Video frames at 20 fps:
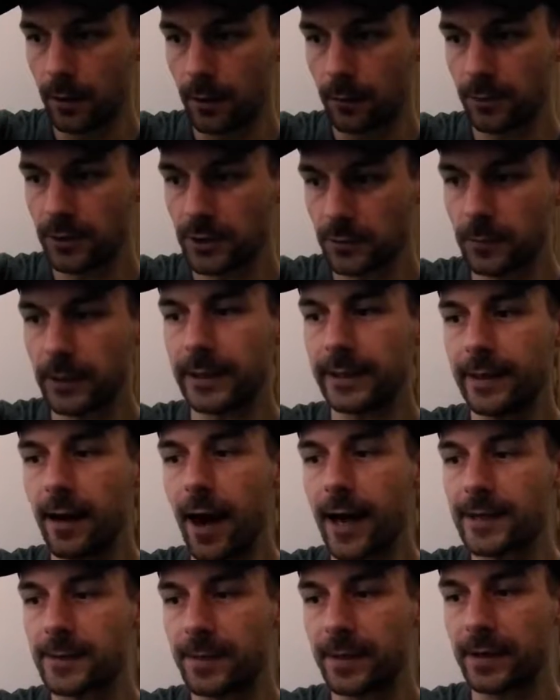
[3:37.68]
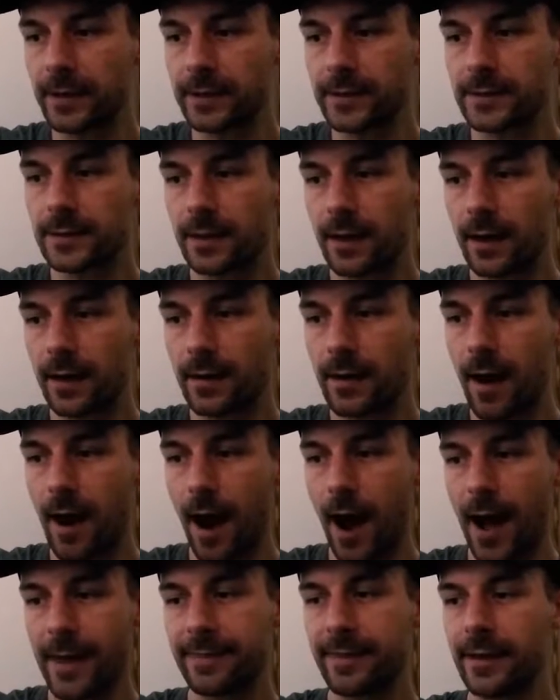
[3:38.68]
Which is really nice because
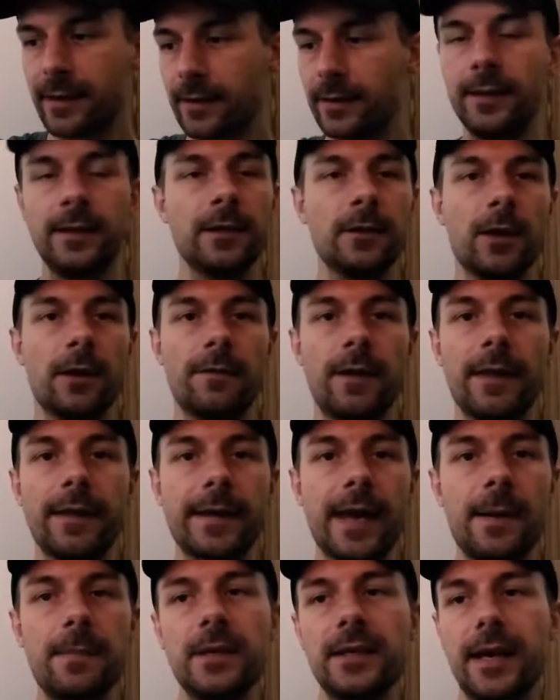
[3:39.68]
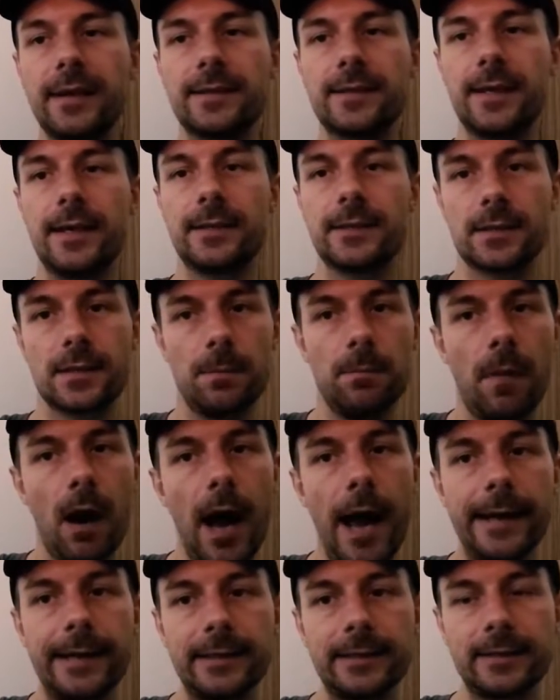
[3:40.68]
I think in a lot of other gaming headsets, the
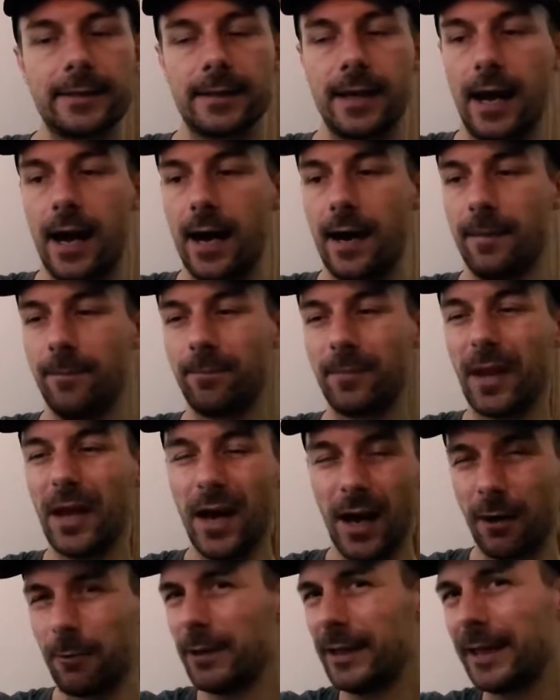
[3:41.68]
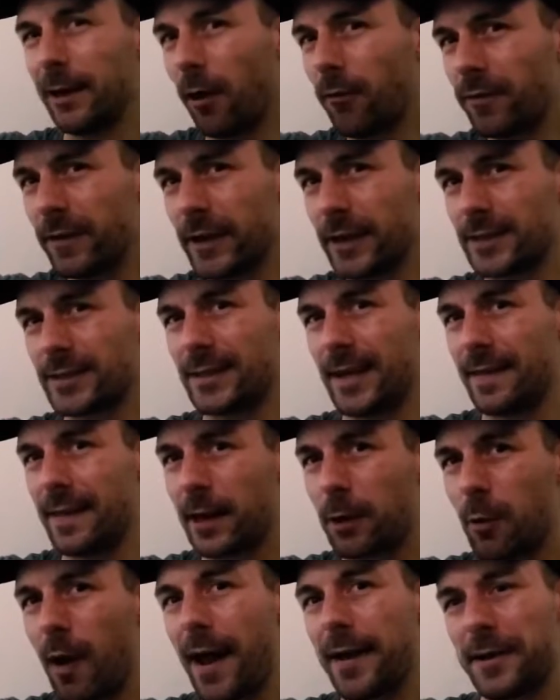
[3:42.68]
mics are really obvious and they're
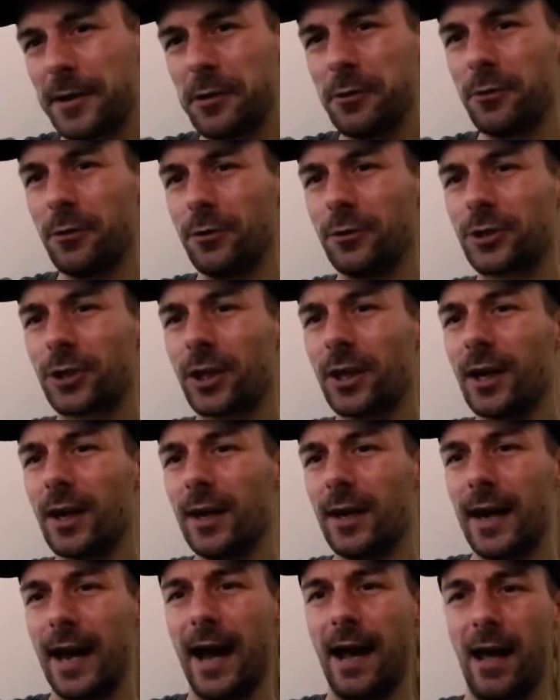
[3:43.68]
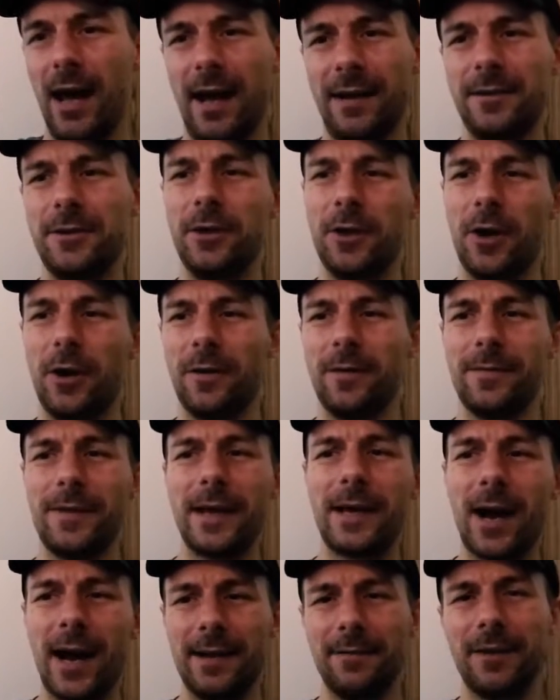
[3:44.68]
quite huge. And you know, they're
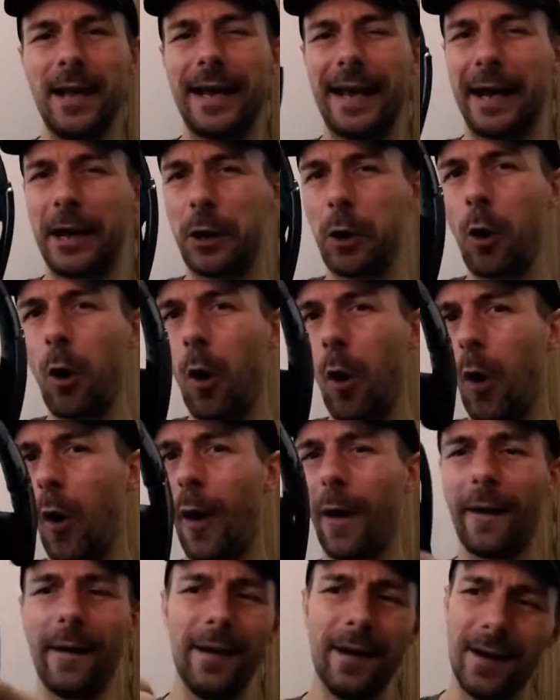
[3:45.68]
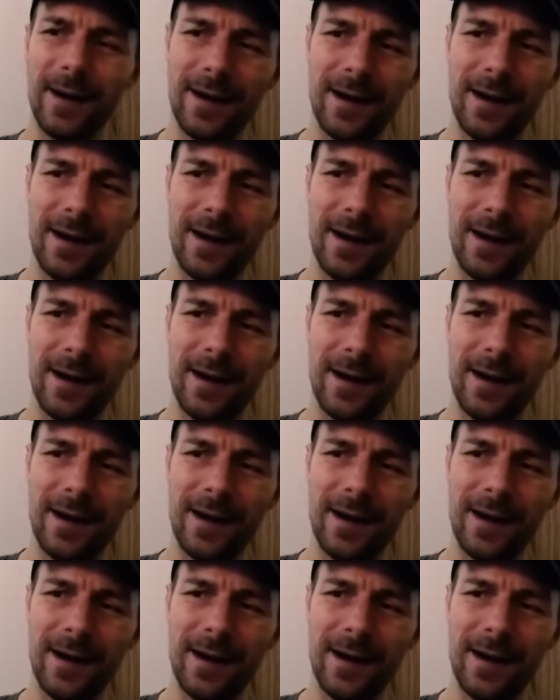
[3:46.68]
kind of like a core